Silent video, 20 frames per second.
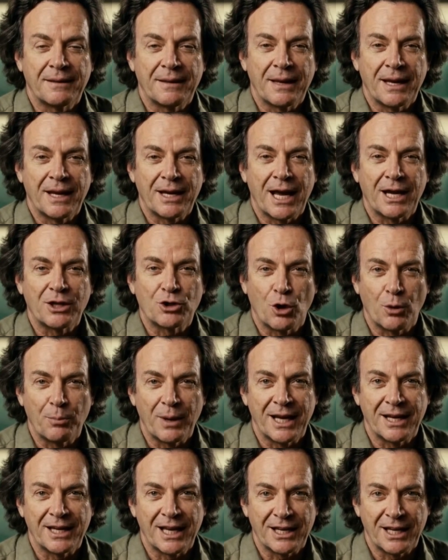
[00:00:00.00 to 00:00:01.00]

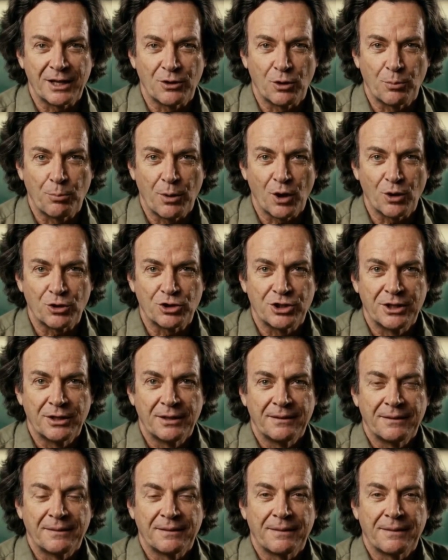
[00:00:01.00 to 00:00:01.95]
Electromagnetic repulsion.